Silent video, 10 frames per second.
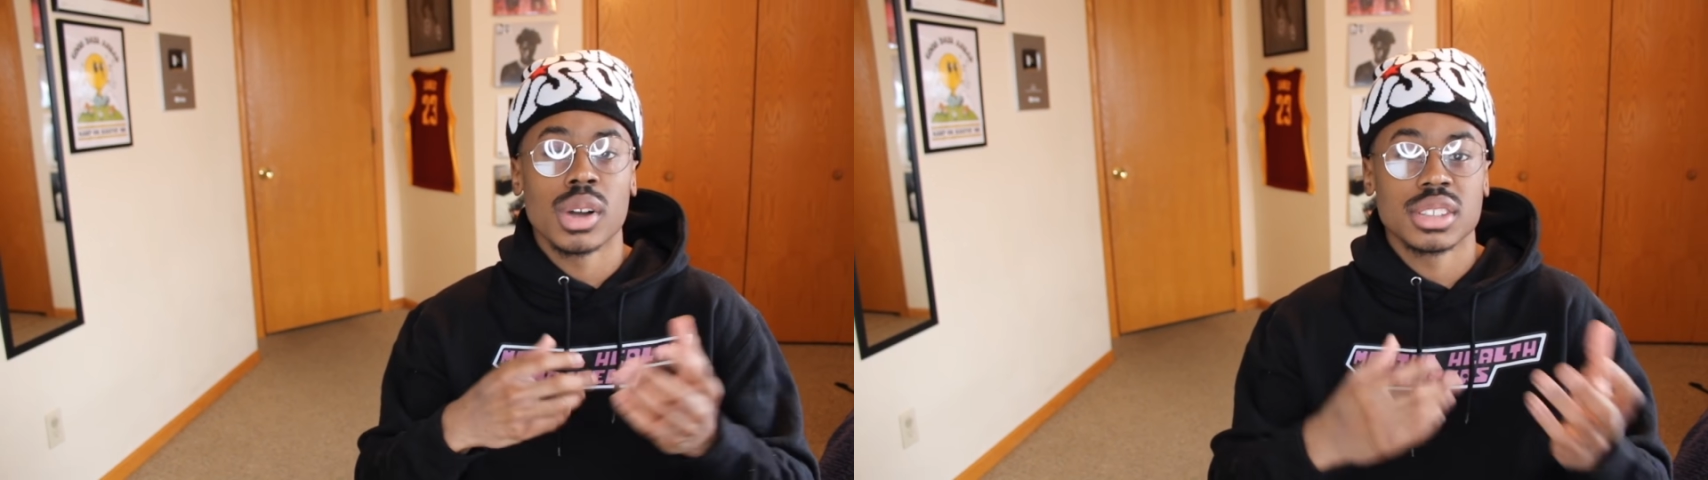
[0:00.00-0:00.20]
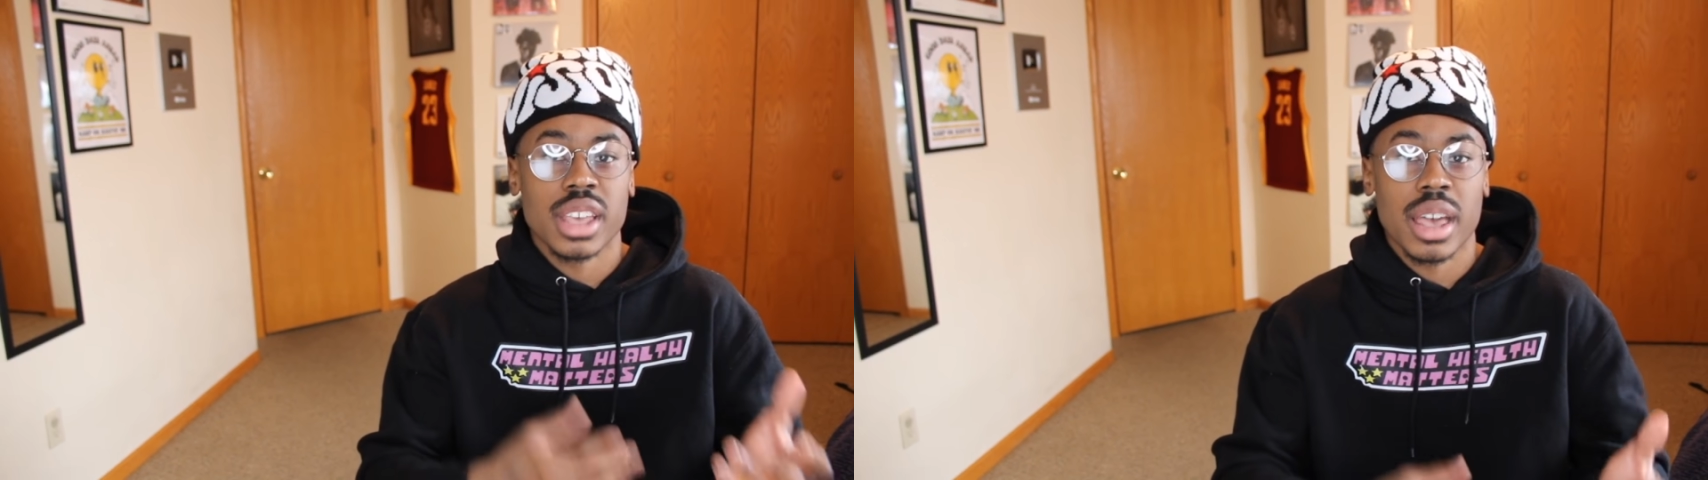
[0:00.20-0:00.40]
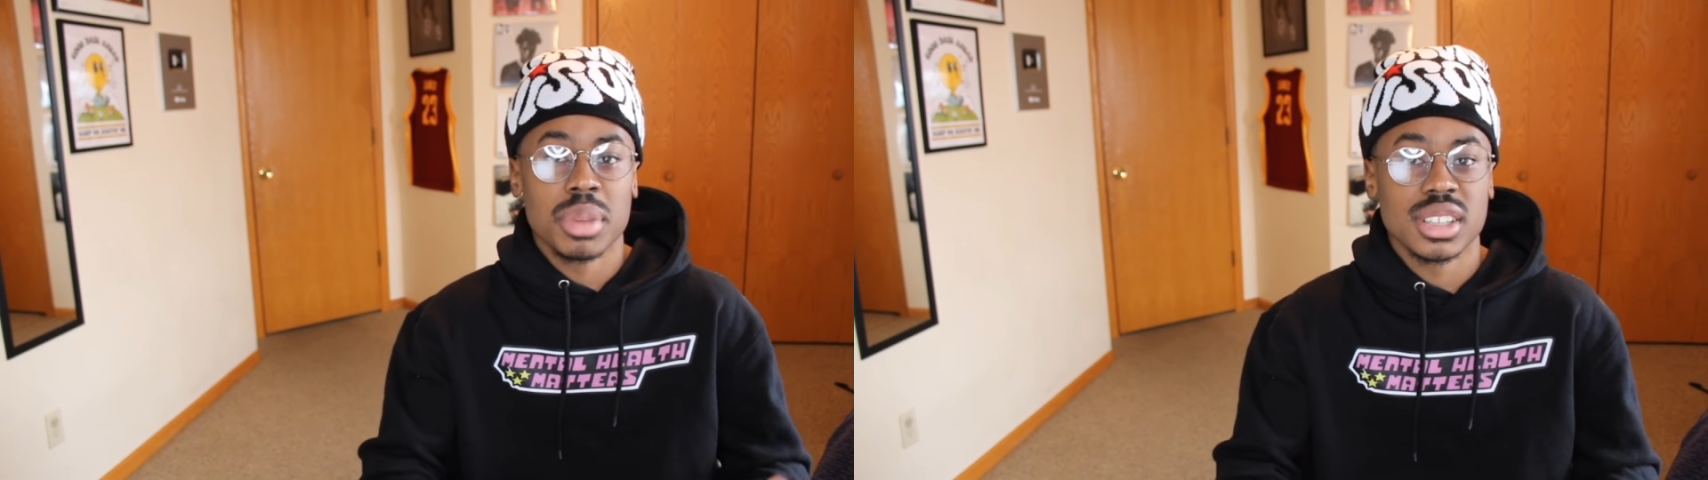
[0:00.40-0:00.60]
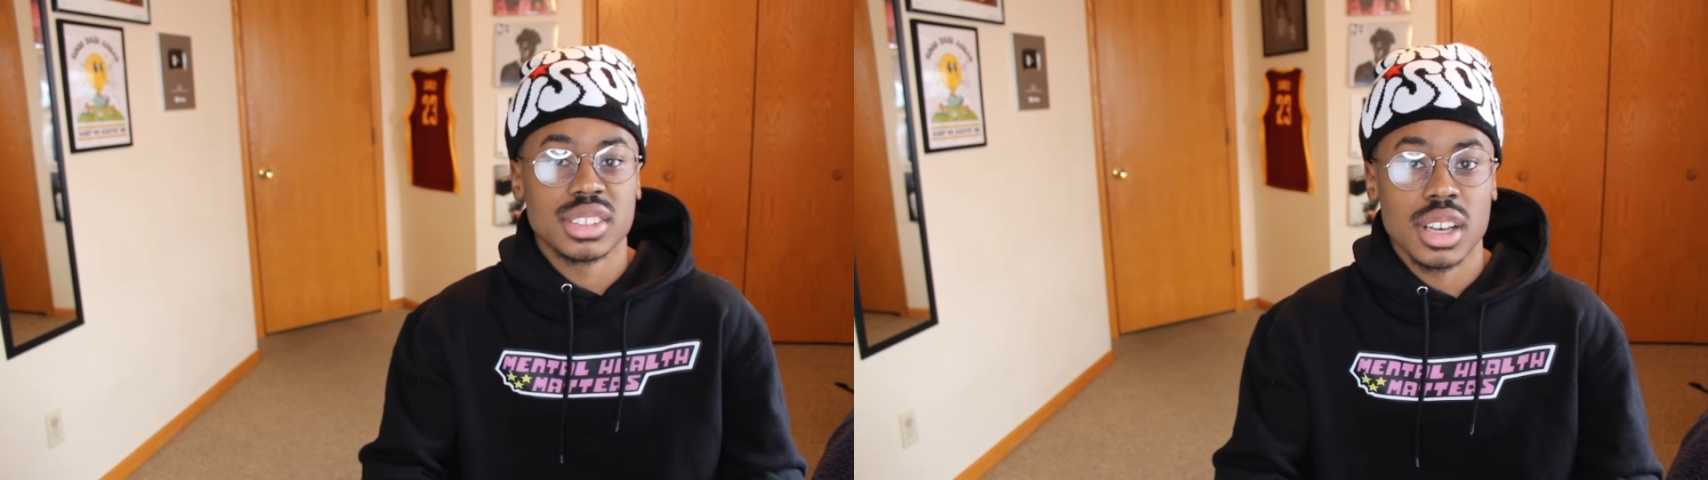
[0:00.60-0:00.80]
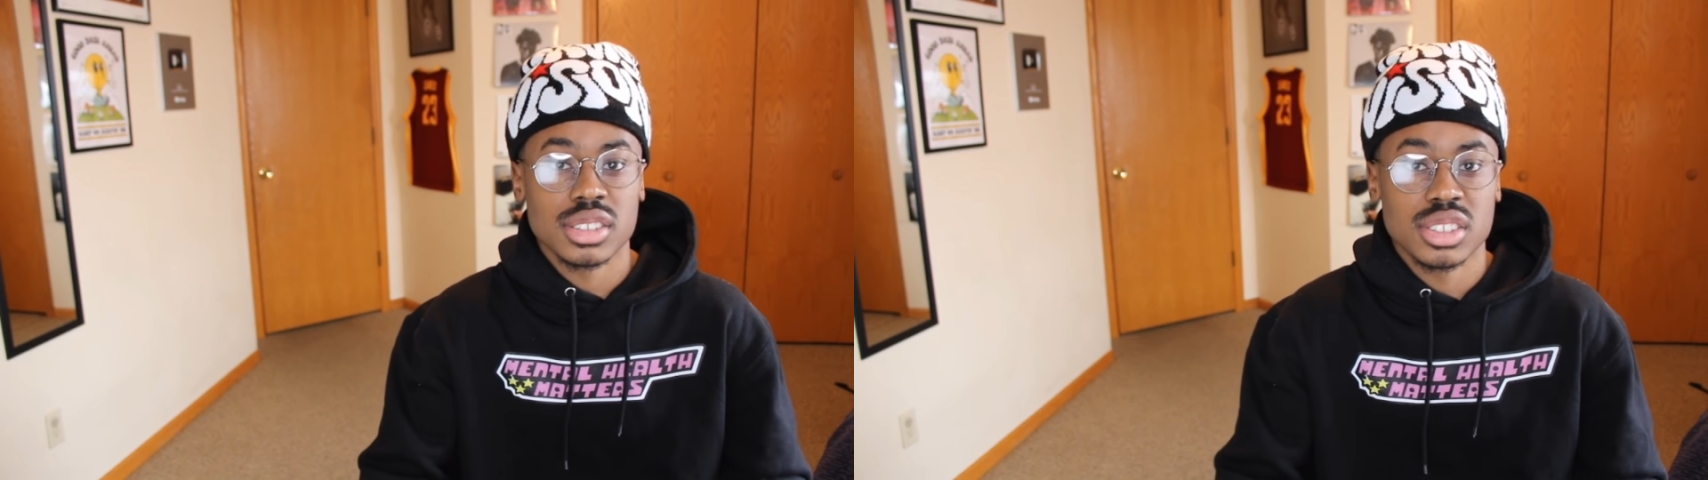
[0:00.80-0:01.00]
once again be
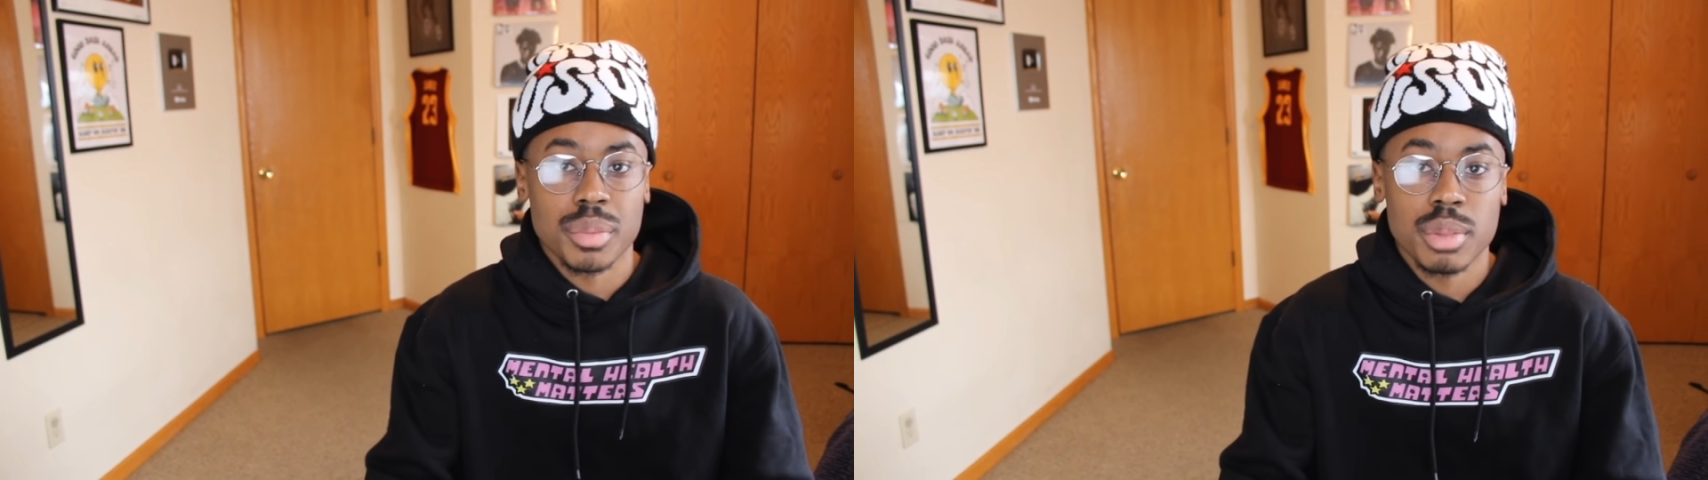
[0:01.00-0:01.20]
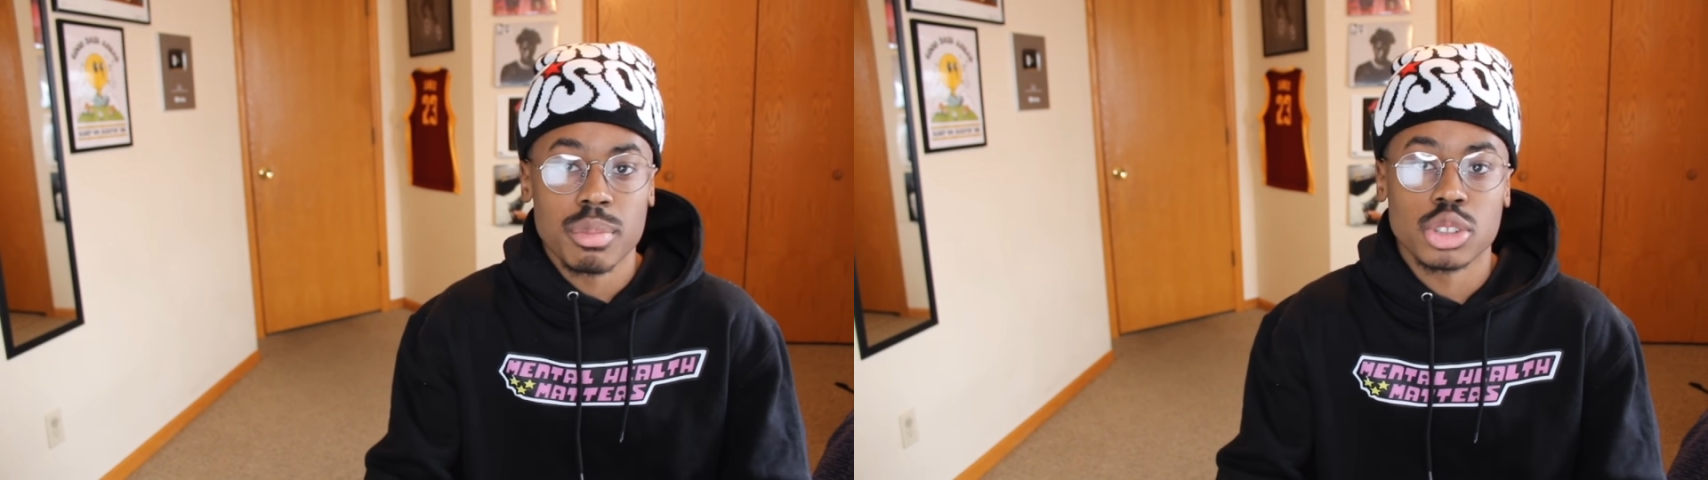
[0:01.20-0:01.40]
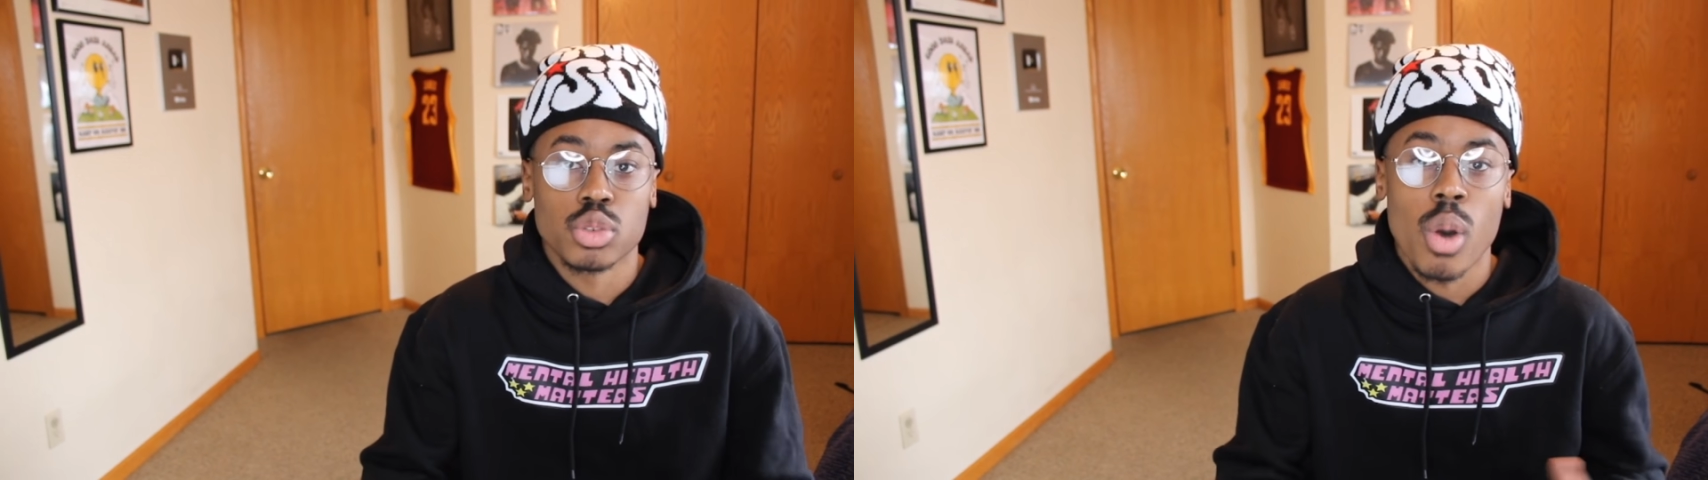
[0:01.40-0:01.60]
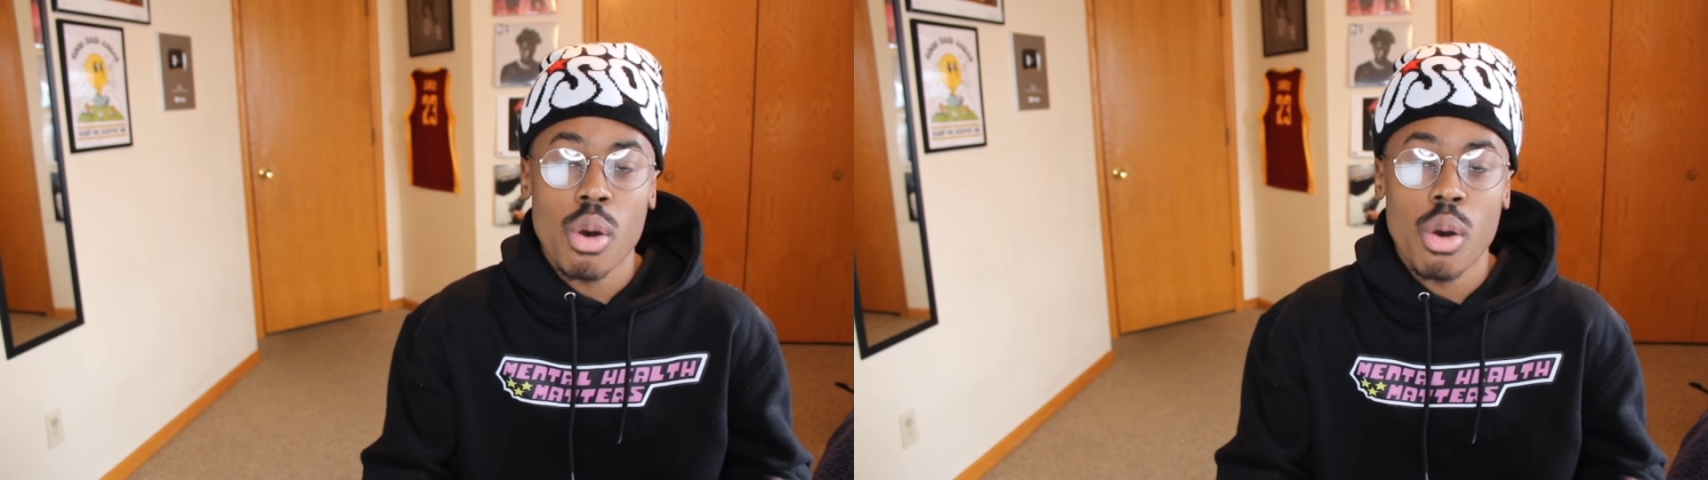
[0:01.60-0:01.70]
discussing some of the most